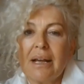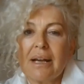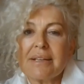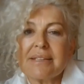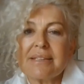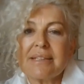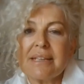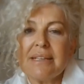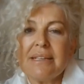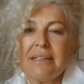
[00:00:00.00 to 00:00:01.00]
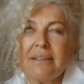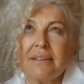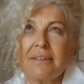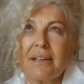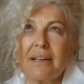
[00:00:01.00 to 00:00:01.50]
I
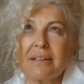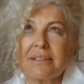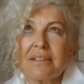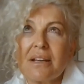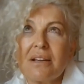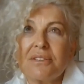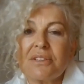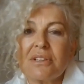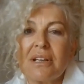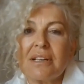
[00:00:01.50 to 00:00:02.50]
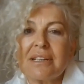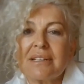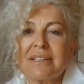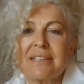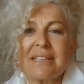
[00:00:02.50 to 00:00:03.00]
see that
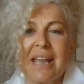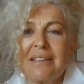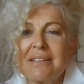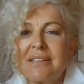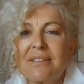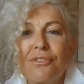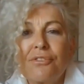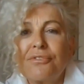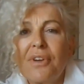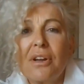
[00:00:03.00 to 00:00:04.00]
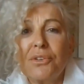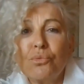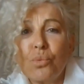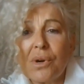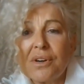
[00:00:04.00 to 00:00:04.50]
underlying sense of
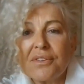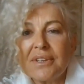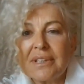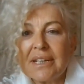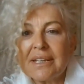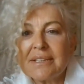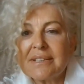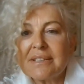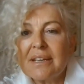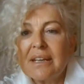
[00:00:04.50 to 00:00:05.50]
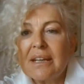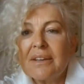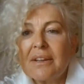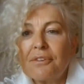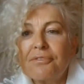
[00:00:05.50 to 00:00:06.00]
unworthiness,
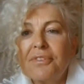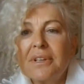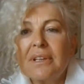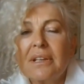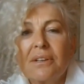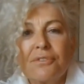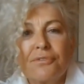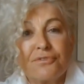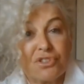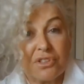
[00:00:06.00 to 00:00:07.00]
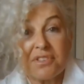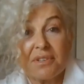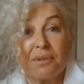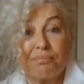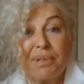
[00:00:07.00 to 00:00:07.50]
that feeling of just
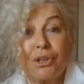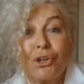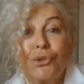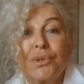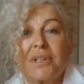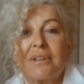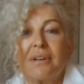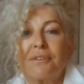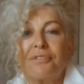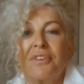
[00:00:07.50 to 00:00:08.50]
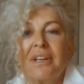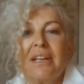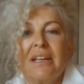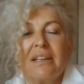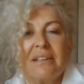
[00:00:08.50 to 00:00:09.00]
not being good enough,
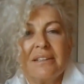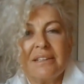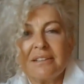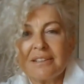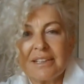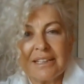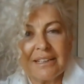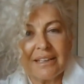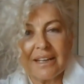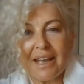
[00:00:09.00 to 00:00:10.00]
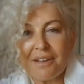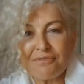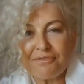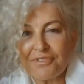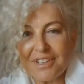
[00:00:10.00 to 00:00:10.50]
in nearly
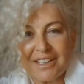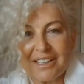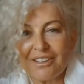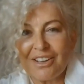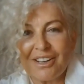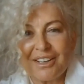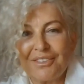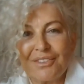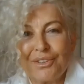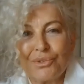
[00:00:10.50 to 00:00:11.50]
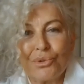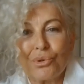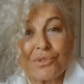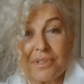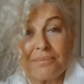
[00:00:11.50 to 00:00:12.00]
every client that
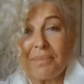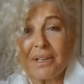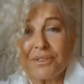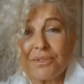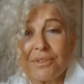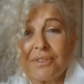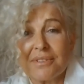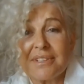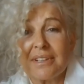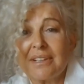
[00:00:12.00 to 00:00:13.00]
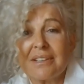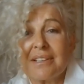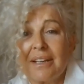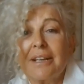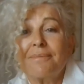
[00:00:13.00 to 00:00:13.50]
knocks on my door,
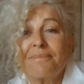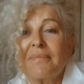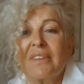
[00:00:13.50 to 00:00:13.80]
seriously.